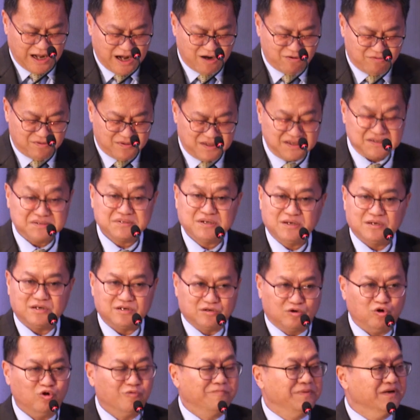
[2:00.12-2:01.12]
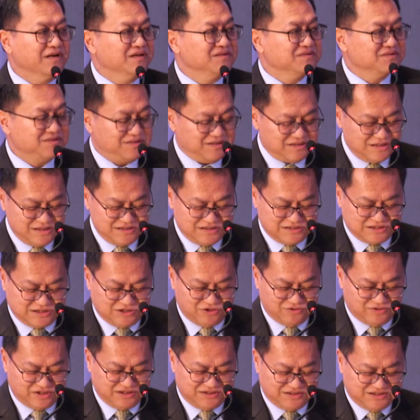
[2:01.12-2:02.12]
our global
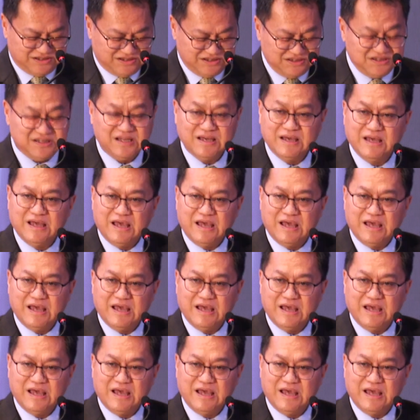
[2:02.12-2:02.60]
security